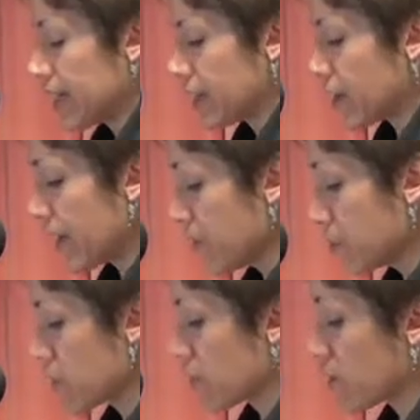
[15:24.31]
Now at that
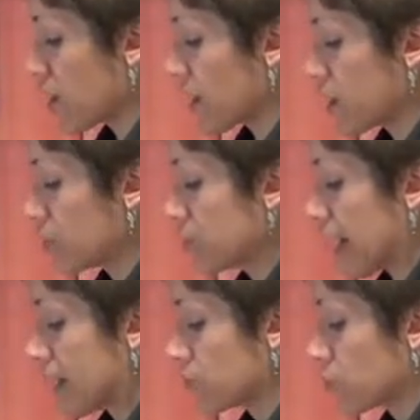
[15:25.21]
point they're not able to
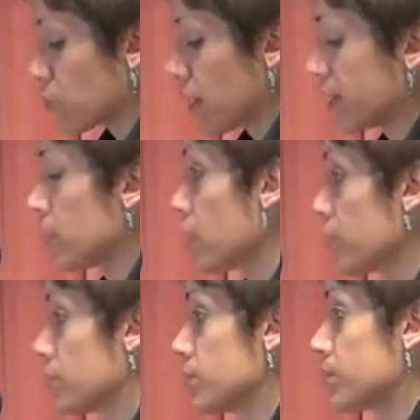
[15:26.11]
actually break it
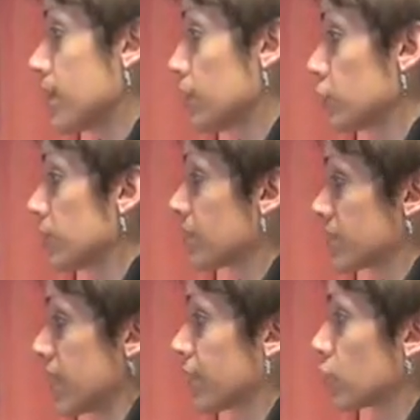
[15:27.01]
open themselves because
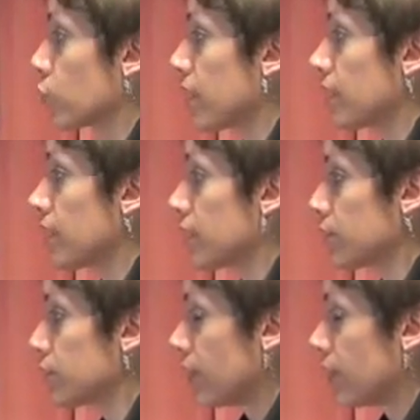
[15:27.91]
it takes quite a lot